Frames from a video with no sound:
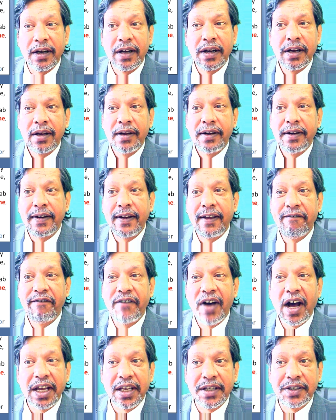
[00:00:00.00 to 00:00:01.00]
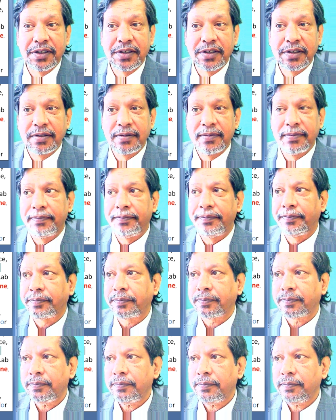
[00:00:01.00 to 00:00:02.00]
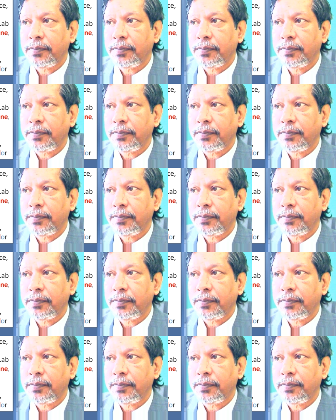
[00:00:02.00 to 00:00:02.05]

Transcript: V. Device.